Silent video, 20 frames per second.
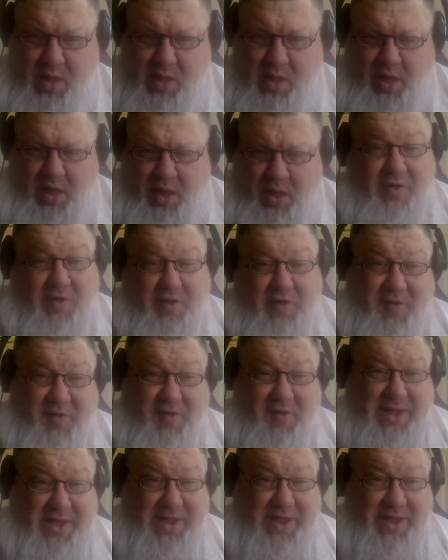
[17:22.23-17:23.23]
Also, I want to
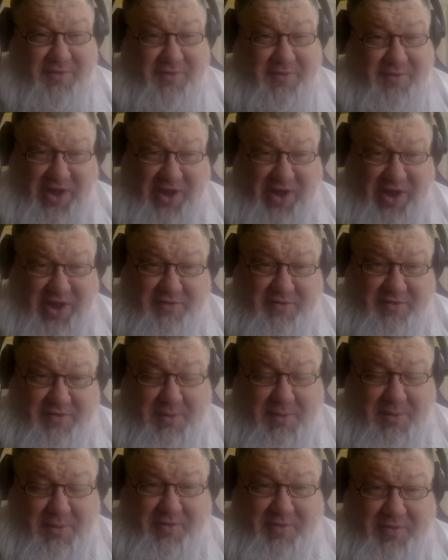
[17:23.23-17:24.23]
give a shout out to my
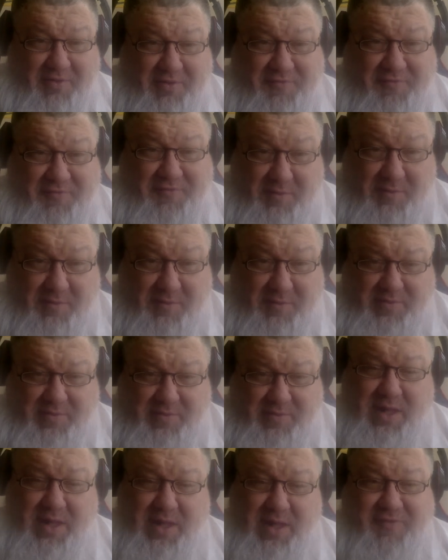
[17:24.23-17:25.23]
brother, Philip.
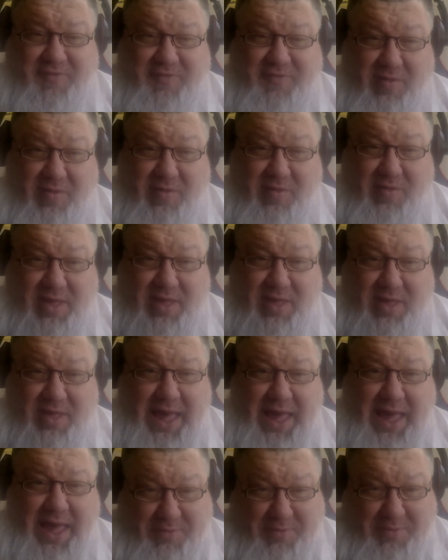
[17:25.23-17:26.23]
Phil,
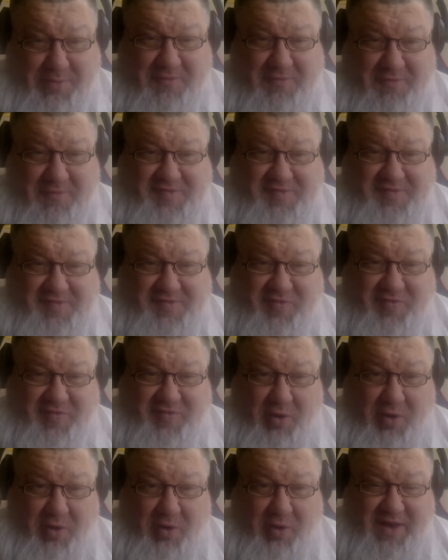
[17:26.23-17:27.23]
happy 56th
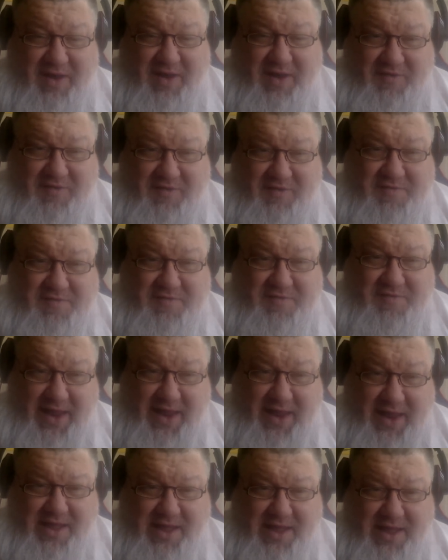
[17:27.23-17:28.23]
birthday to you
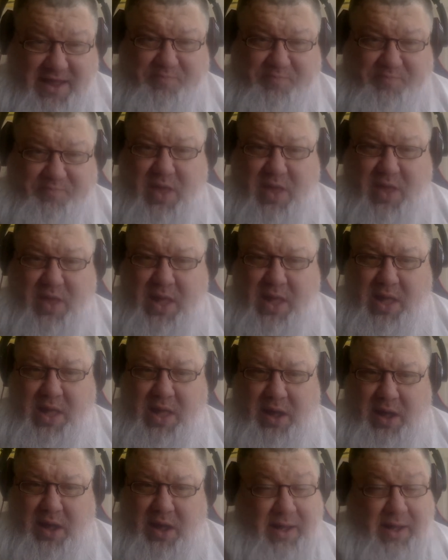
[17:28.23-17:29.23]
today.
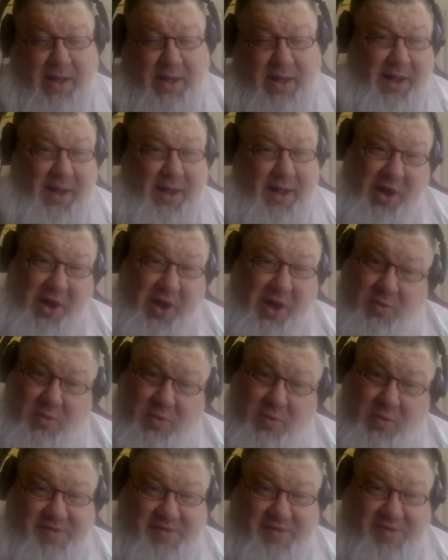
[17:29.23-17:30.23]
I know
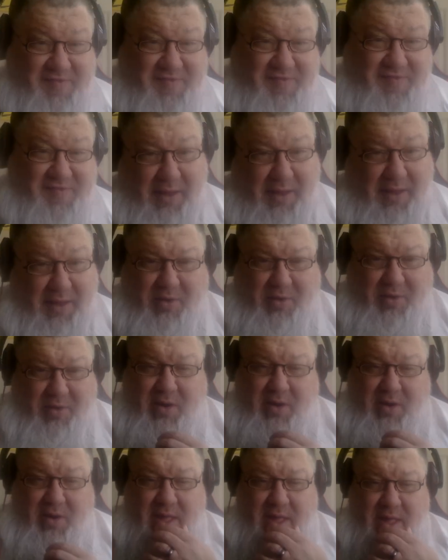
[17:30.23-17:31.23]
it's a somber
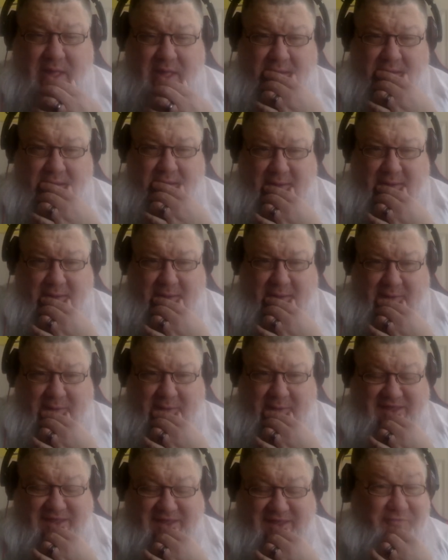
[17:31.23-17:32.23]

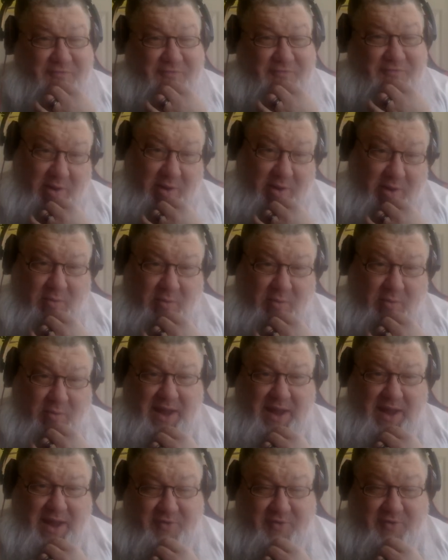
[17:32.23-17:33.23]
day for you. I
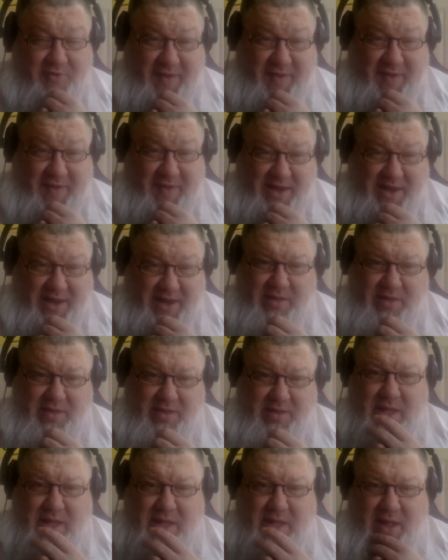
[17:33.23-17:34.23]
understand.
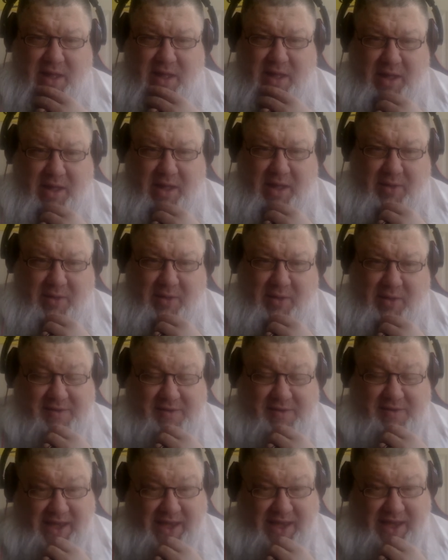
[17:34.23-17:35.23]
It
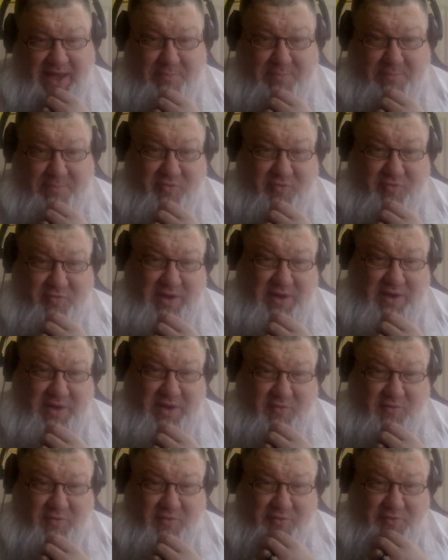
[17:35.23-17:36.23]
did happen
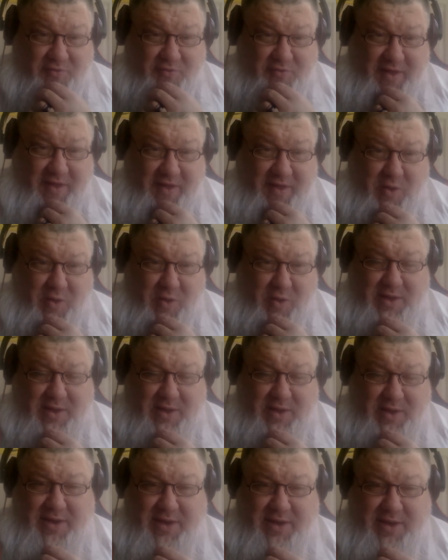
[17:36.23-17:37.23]
22 years ago,
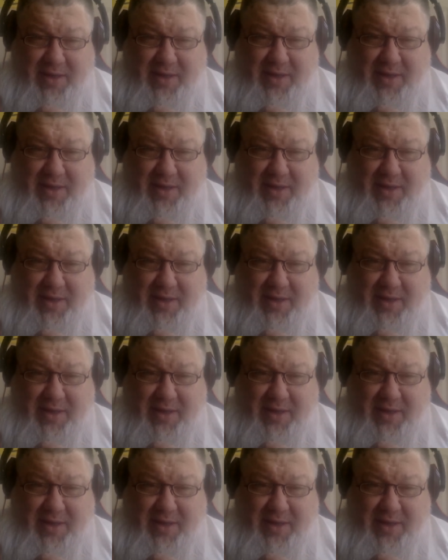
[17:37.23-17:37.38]
and